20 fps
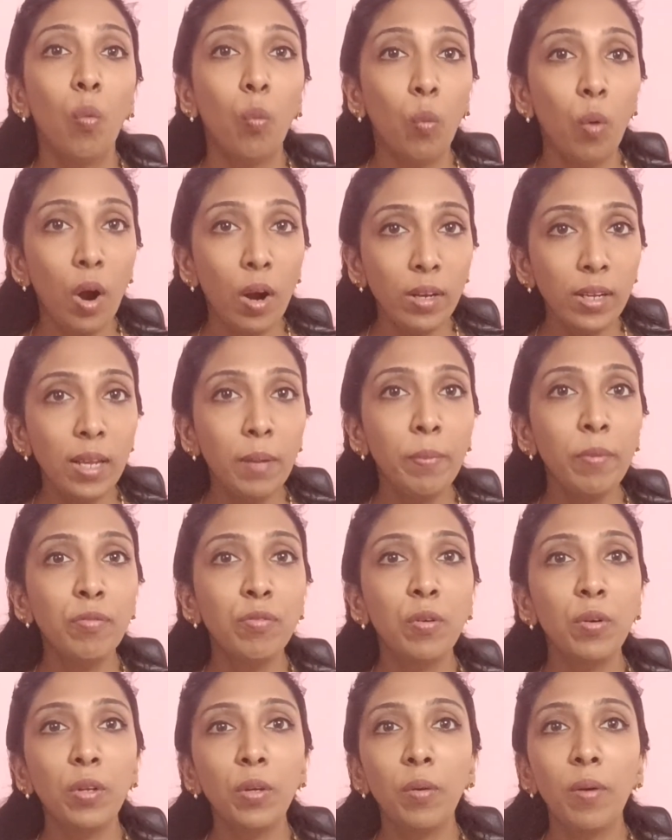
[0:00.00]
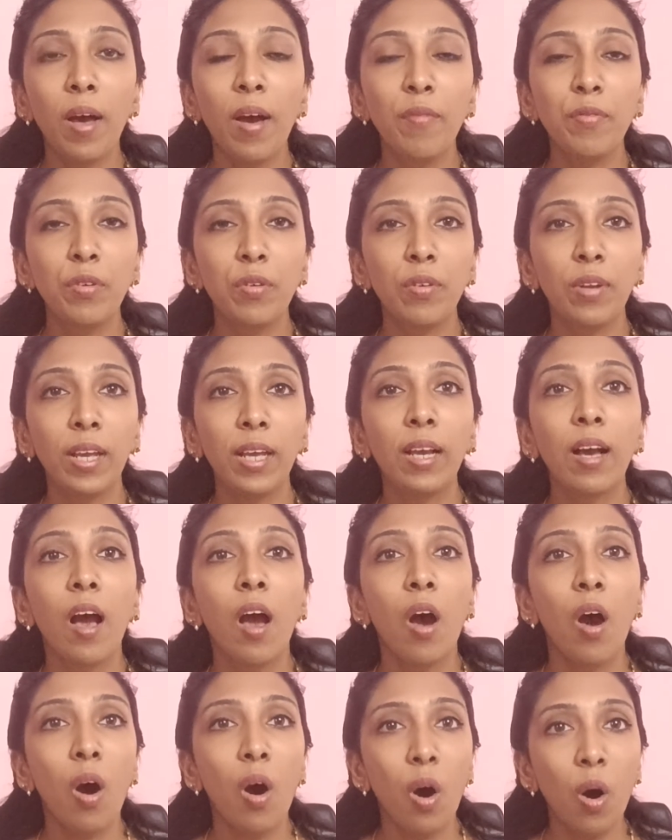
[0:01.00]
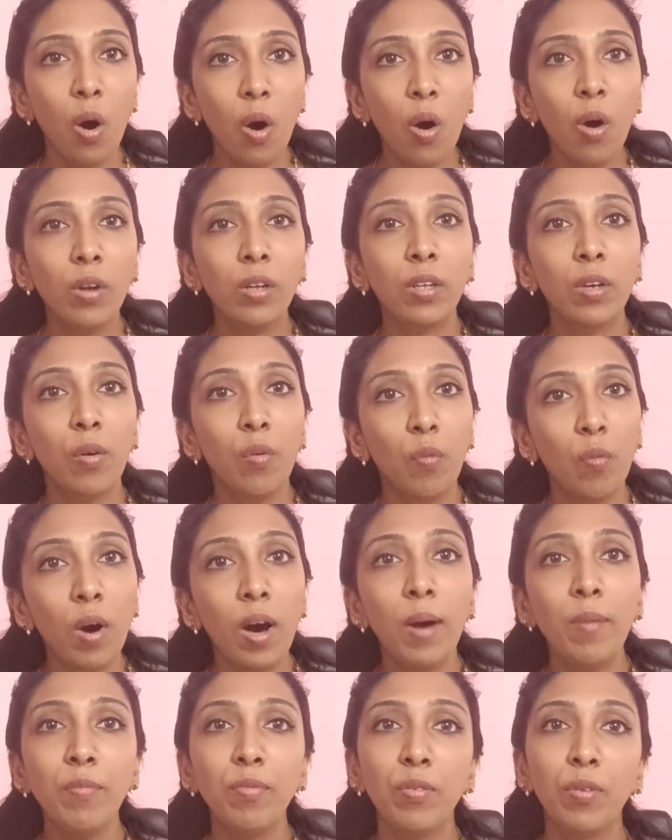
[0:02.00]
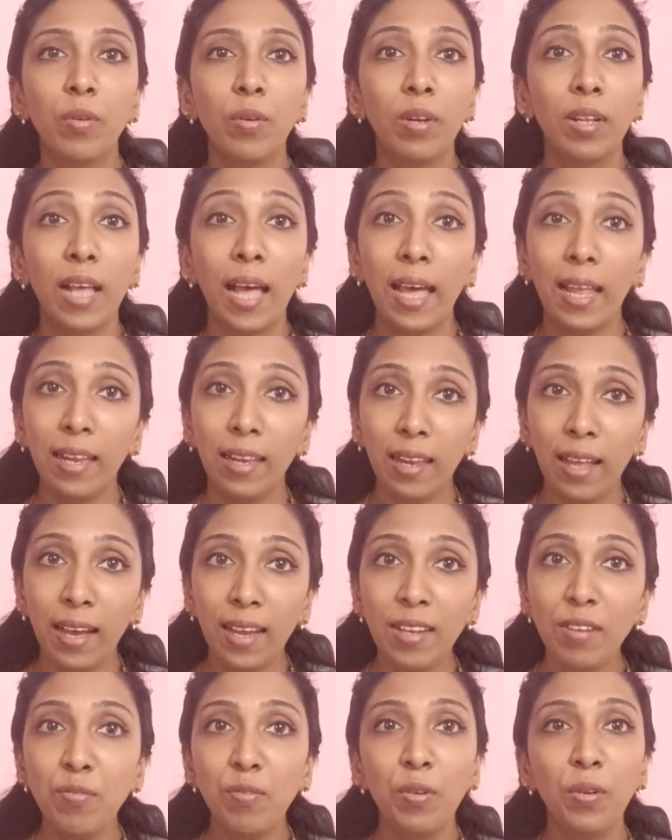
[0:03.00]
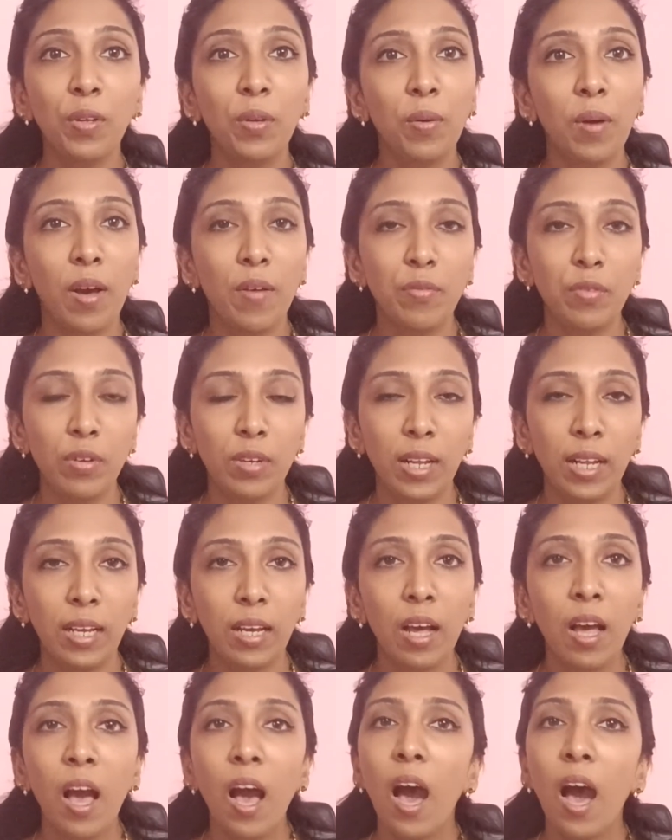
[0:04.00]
What type of food you have to take? hot, warm food and light food you have to take.